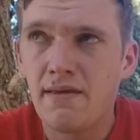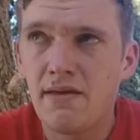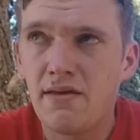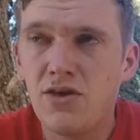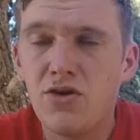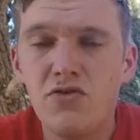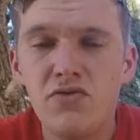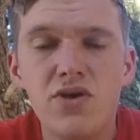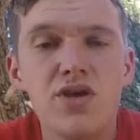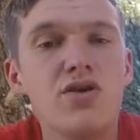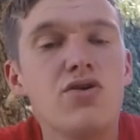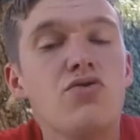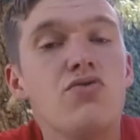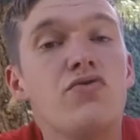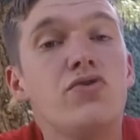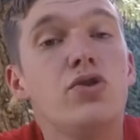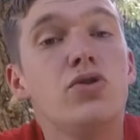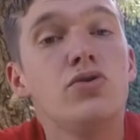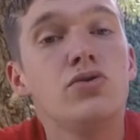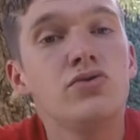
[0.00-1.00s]
you
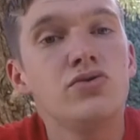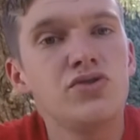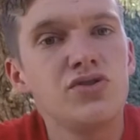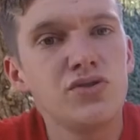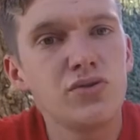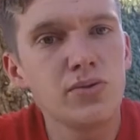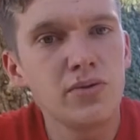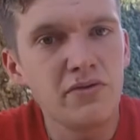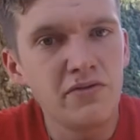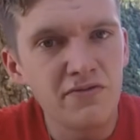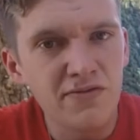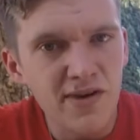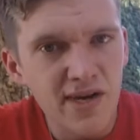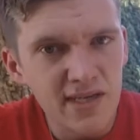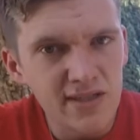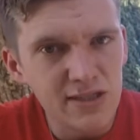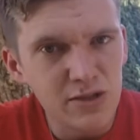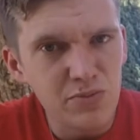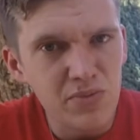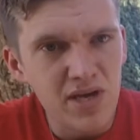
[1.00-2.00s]
lose your
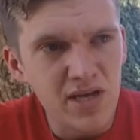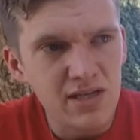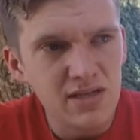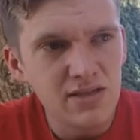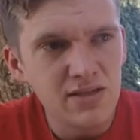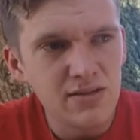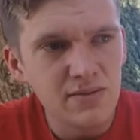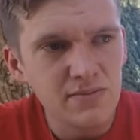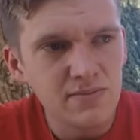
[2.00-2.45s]
investment